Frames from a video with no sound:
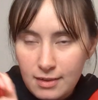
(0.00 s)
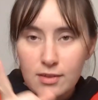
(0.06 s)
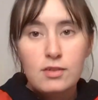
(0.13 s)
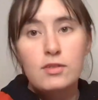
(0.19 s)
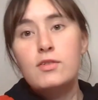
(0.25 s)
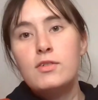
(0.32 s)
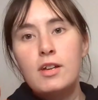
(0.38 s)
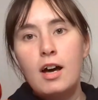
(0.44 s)

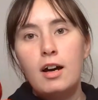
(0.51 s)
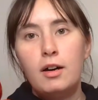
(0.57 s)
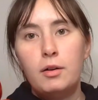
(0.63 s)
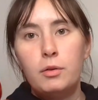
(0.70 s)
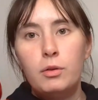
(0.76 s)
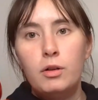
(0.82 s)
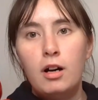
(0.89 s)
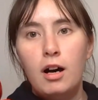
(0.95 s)

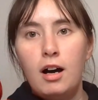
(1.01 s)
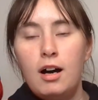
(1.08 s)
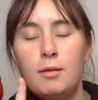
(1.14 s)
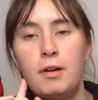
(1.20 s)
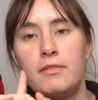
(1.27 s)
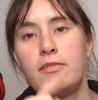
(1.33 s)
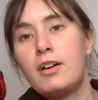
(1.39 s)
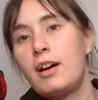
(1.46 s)
So,
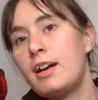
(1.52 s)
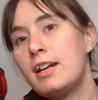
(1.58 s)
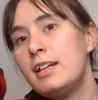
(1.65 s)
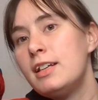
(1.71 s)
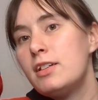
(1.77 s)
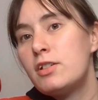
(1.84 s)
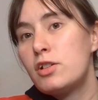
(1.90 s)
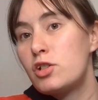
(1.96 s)
I forgot I
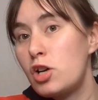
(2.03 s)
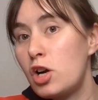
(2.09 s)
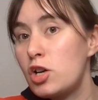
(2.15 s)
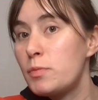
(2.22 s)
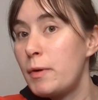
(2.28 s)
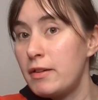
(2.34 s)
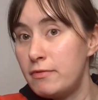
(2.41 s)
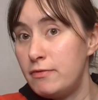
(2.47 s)
needed to
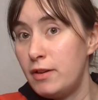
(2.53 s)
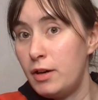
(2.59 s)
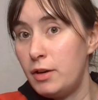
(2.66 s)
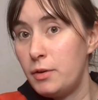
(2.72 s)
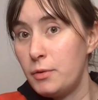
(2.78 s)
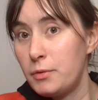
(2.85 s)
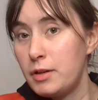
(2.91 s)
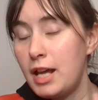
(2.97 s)
charge my
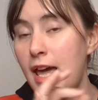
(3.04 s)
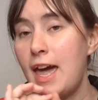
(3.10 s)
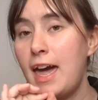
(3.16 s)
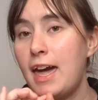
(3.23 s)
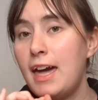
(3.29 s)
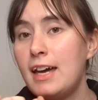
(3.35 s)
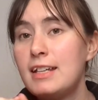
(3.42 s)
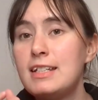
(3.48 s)
phone,
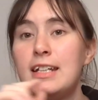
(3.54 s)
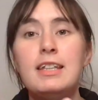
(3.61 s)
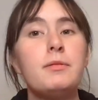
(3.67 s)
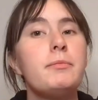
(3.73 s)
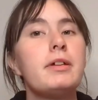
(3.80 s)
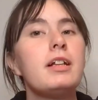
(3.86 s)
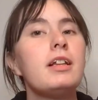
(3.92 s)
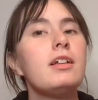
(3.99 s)
and in
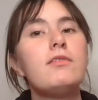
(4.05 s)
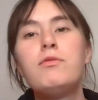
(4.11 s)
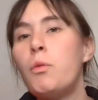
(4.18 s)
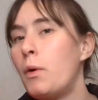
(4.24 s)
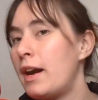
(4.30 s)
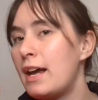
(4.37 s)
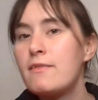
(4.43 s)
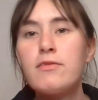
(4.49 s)
the middle
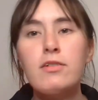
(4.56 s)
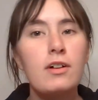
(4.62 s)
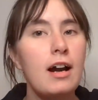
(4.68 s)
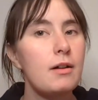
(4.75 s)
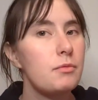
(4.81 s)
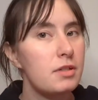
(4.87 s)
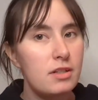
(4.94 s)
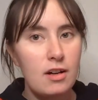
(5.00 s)
of whatever
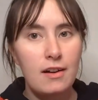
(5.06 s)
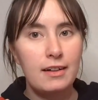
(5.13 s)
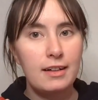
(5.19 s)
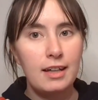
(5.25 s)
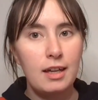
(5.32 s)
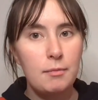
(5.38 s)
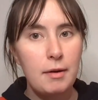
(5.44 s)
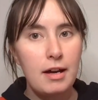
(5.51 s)
I was
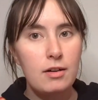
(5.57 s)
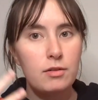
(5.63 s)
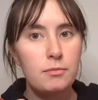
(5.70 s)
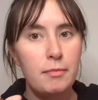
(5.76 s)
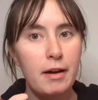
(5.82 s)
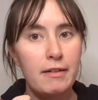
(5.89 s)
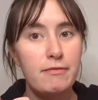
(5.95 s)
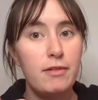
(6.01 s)
talking
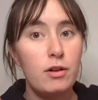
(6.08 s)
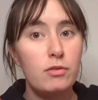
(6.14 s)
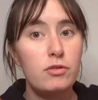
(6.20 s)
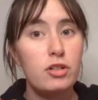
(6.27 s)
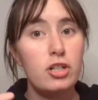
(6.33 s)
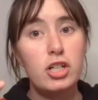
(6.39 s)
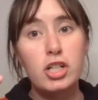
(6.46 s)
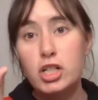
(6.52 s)
about, my
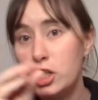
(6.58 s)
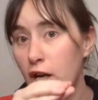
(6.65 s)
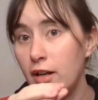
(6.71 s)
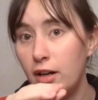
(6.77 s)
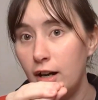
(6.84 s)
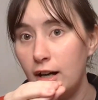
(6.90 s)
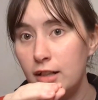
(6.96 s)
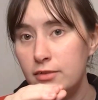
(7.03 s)
phone just
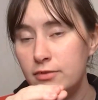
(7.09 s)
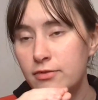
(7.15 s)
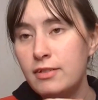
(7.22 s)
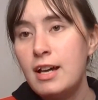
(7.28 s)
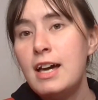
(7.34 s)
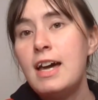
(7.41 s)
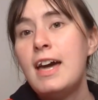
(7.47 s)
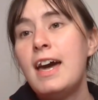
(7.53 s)
shut off.
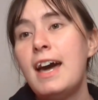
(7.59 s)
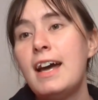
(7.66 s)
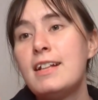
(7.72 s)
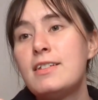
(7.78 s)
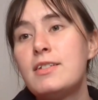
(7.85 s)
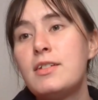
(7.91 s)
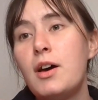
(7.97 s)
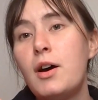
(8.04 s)

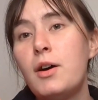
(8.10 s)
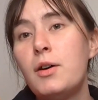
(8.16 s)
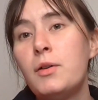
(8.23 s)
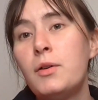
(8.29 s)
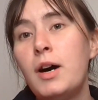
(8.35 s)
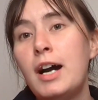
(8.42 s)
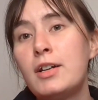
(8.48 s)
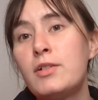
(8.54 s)
And
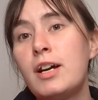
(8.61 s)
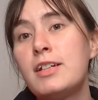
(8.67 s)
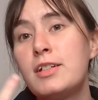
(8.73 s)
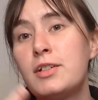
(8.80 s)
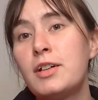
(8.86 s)
so I tried to